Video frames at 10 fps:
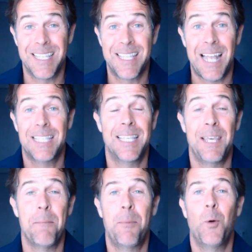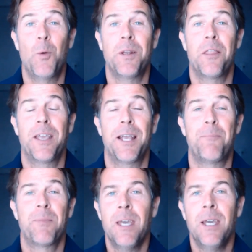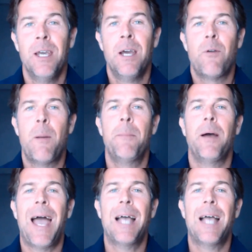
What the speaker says: Because that's the important thing. Remember,